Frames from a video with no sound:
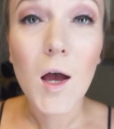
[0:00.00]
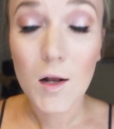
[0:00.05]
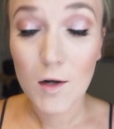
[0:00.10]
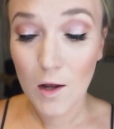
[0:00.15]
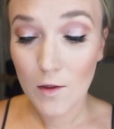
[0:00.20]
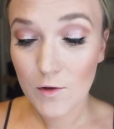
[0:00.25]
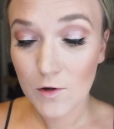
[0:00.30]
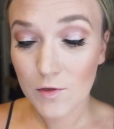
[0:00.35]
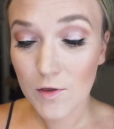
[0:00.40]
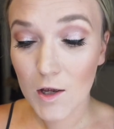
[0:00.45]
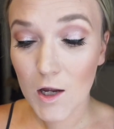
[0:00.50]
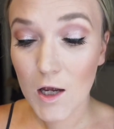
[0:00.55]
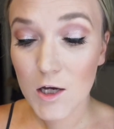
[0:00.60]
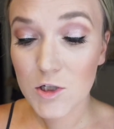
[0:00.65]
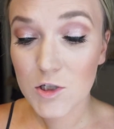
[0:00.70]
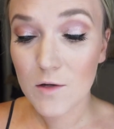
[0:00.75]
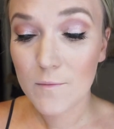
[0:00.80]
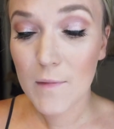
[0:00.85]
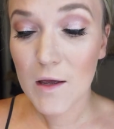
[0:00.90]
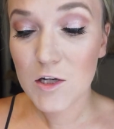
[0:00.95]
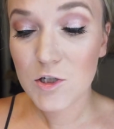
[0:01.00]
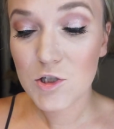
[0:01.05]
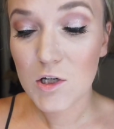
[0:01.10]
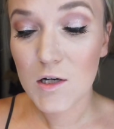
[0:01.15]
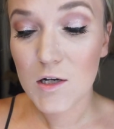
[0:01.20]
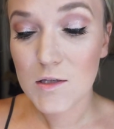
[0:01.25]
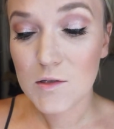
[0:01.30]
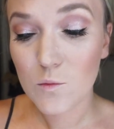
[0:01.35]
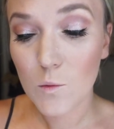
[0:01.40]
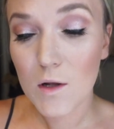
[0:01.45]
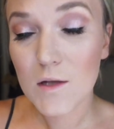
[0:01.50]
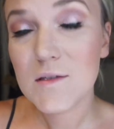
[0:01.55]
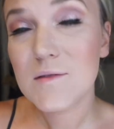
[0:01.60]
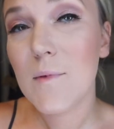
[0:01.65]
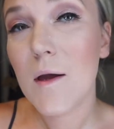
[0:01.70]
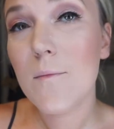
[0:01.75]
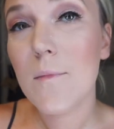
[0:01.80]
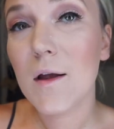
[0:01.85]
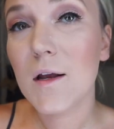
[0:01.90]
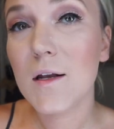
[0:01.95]
Another thing I should mention is once
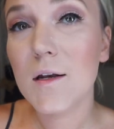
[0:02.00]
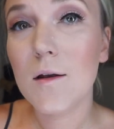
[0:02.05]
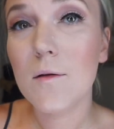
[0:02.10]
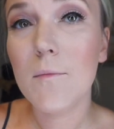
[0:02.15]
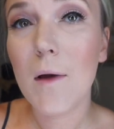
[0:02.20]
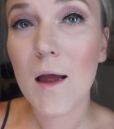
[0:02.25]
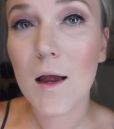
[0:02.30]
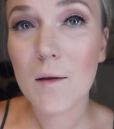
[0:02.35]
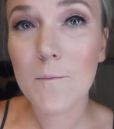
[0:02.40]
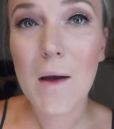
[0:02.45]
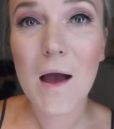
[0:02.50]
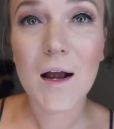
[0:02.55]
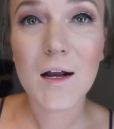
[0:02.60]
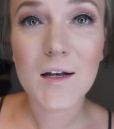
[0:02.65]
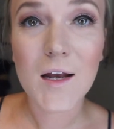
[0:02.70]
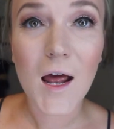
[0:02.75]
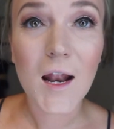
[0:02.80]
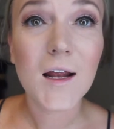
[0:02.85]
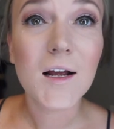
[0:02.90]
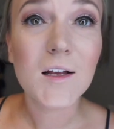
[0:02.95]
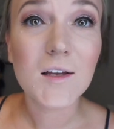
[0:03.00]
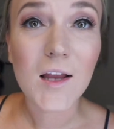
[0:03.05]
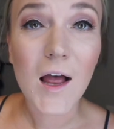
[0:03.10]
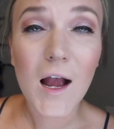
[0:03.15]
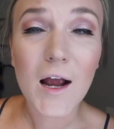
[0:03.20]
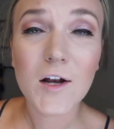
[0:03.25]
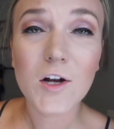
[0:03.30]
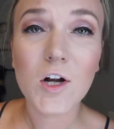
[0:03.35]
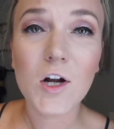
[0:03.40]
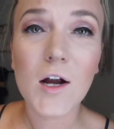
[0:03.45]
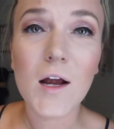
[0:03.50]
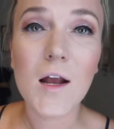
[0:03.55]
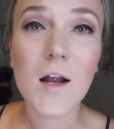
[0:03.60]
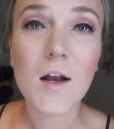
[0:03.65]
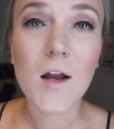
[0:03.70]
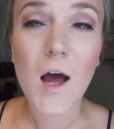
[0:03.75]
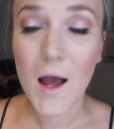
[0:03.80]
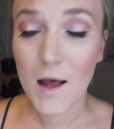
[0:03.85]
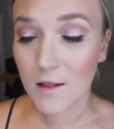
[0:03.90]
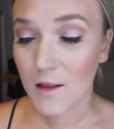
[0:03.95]
my magnetic liner
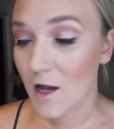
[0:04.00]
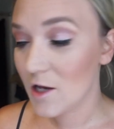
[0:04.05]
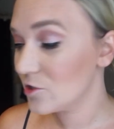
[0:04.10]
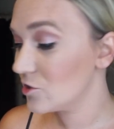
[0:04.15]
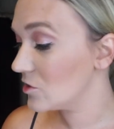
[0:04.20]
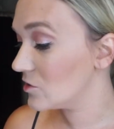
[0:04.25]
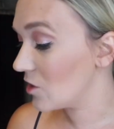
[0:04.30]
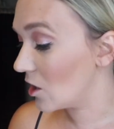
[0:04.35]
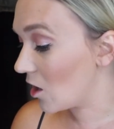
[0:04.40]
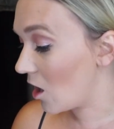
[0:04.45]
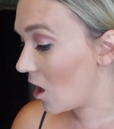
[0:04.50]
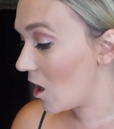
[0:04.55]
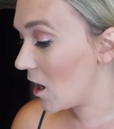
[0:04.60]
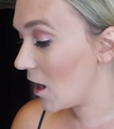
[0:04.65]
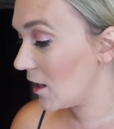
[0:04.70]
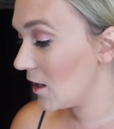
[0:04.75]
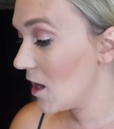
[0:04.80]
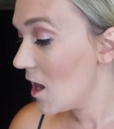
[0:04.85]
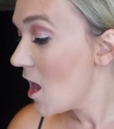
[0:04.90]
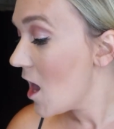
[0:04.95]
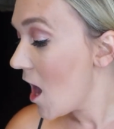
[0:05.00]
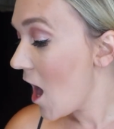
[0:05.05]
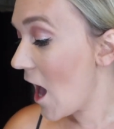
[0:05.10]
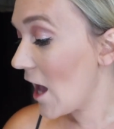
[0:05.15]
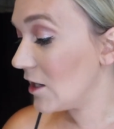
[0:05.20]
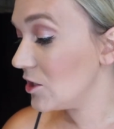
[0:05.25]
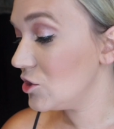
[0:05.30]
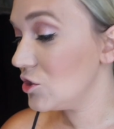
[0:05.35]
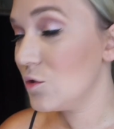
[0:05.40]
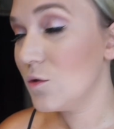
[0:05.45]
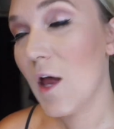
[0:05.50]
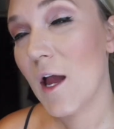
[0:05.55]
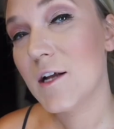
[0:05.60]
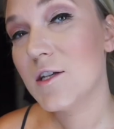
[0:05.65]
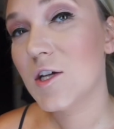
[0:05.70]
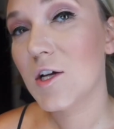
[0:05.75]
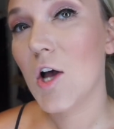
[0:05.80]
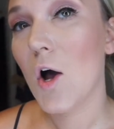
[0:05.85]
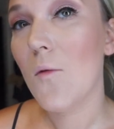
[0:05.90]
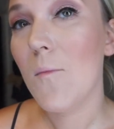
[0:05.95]
and eyelashes are on, I do like
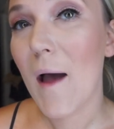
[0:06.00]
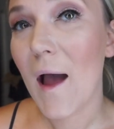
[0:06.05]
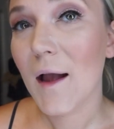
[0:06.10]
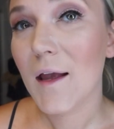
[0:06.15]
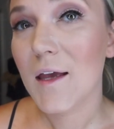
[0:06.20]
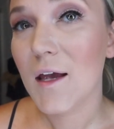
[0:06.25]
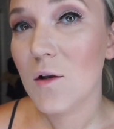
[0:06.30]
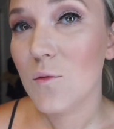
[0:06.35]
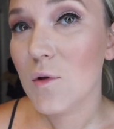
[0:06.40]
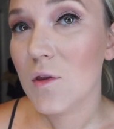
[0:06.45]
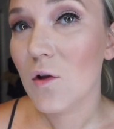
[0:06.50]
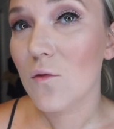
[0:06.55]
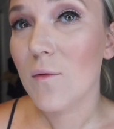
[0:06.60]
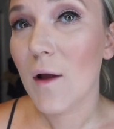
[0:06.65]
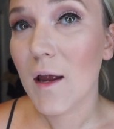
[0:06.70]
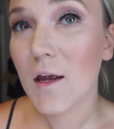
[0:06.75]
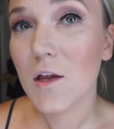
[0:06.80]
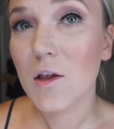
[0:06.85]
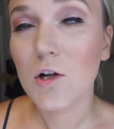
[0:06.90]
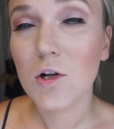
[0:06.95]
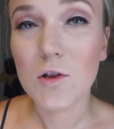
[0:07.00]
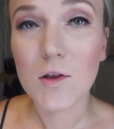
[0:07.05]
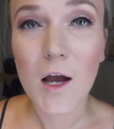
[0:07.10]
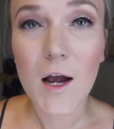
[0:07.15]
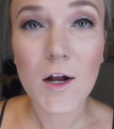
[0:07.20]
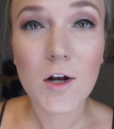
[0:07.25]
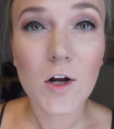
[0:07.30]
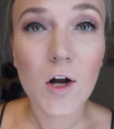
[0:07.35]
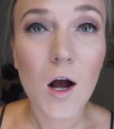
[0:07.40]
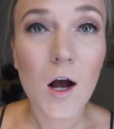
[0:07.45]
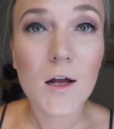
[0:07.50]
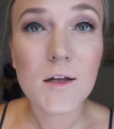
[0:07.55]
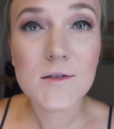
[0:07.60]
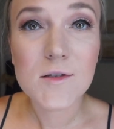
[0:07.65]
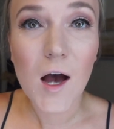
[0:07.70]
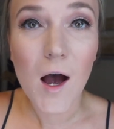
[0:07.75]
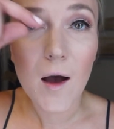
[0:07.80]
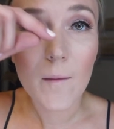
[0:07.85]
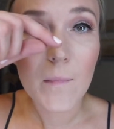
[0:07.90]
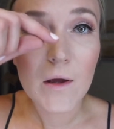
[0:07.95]
to go back in with a regular liner on
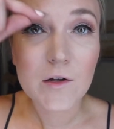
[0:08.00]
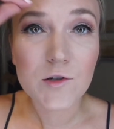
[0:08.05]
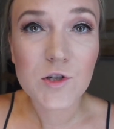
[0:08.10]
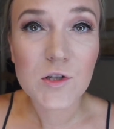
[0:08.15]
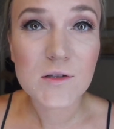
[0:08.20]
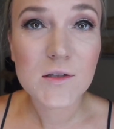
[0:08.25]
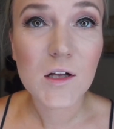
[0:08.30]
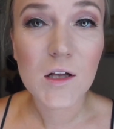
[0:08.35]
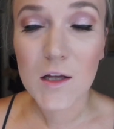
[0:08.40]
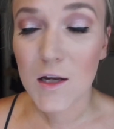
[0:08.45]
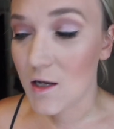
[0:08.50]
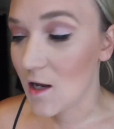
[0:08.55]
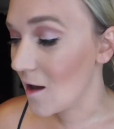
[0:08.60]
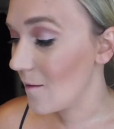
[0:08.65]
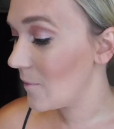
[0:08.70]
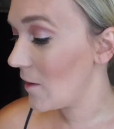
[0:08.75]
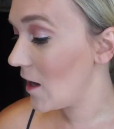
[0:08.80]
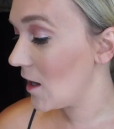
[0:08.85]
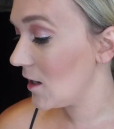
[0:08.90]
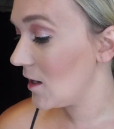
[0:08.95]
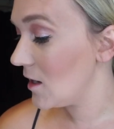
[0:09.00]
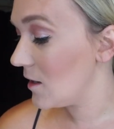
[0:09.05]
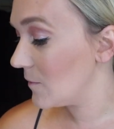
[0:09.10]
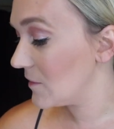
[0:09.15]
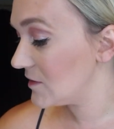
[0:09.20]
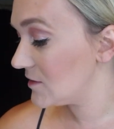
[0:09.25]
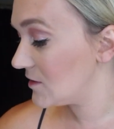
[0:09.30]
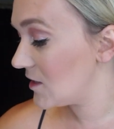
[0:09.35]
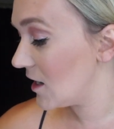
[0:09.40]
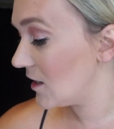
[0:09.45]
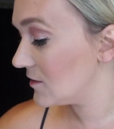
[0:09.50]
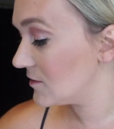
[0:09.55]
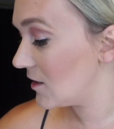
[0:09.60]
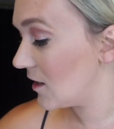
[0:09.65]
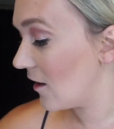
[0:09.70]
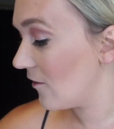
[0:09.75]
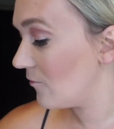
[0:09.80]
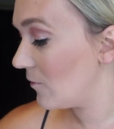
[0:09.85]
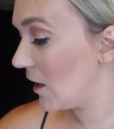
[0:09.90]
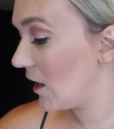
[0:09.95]
top and just clean up any mistakes that
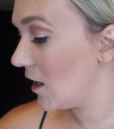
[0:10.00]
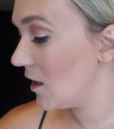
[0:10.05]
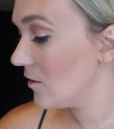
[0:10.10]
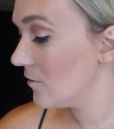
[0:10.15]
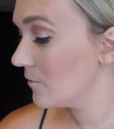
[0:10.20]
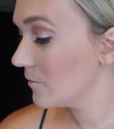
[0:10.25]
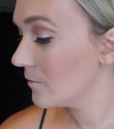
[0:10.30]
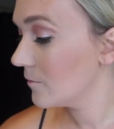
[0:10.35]
I've made.